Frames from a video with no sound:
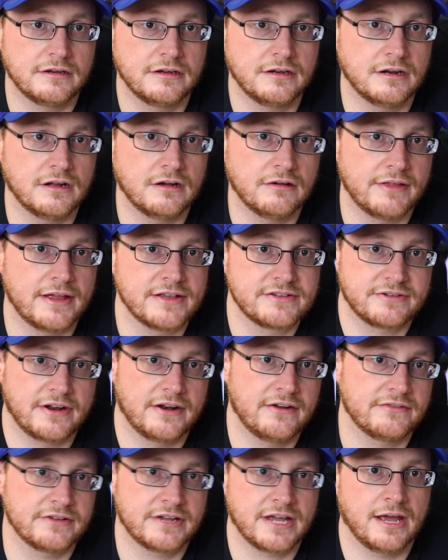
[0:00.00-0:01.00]
That's what
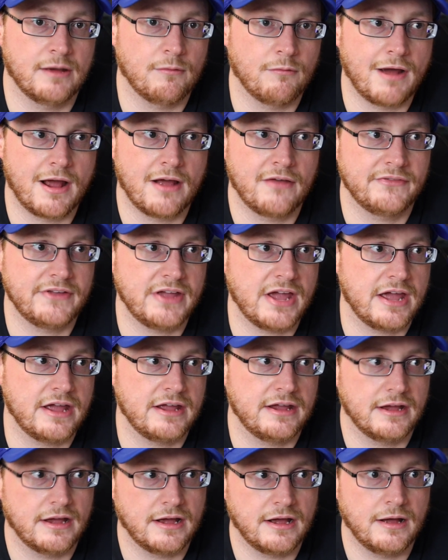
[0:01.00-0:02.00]
I don't get. Why only
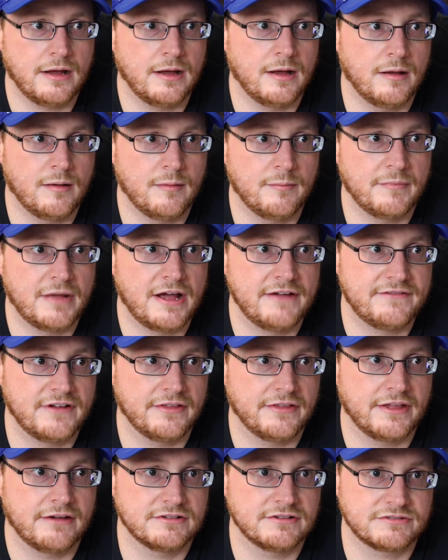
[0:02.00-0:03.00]
8? I
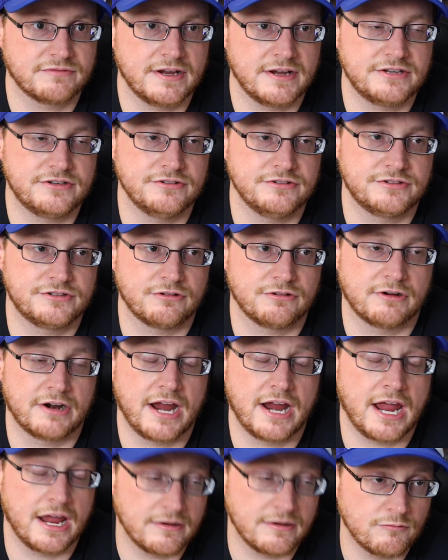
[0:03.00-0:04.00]
felt that was way too
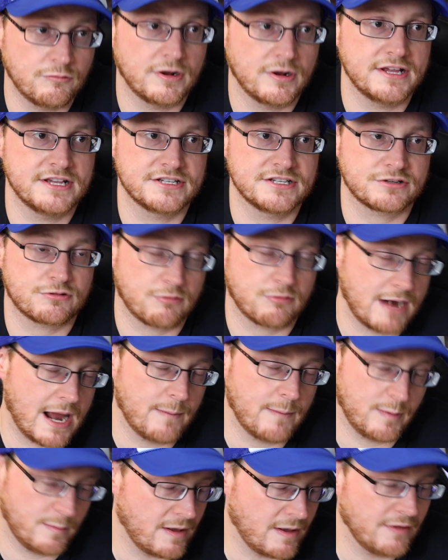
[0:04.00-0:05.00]
short. And what is
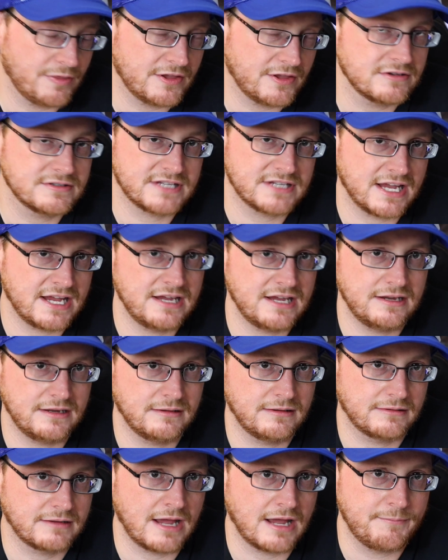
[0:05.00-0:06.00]
crap about those
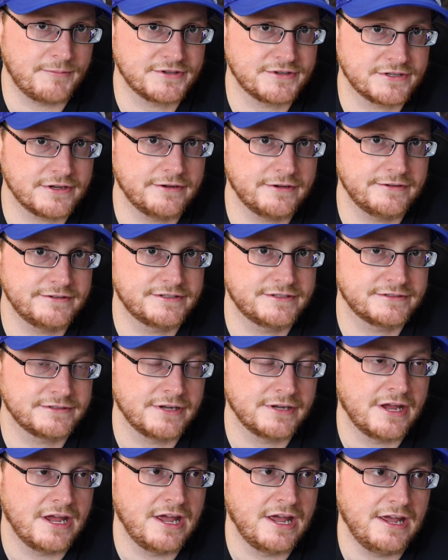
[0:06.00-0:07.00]
8 episodes
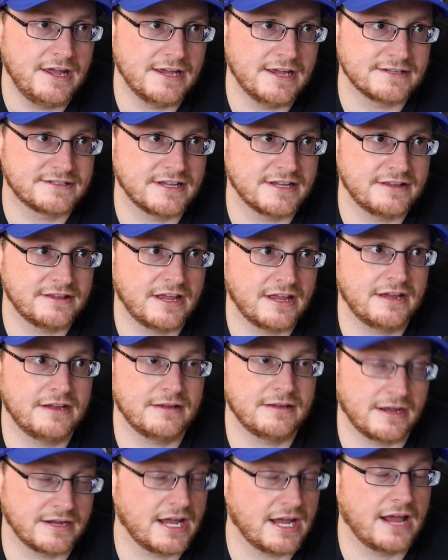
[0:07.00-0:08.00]
is that
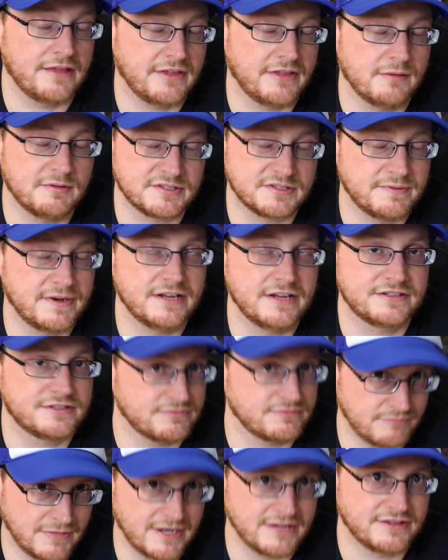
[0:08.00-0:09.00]
they almost made
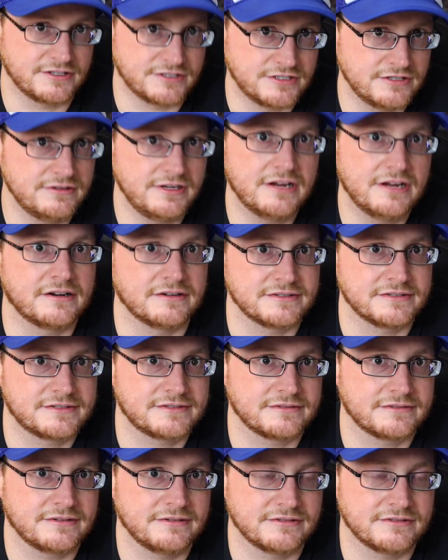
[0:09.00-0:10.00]
us wait the 2
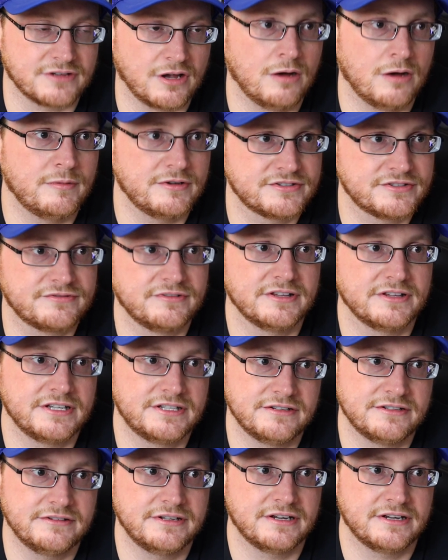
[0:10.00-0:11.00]
years. It was almost fully
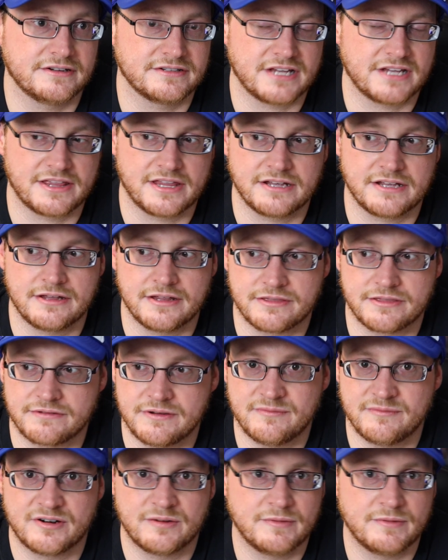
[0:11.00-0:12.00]
2 years. I think like
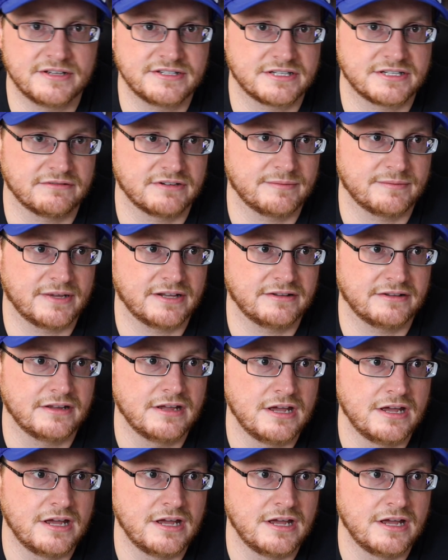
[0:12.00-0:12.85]
3 more months, it would have been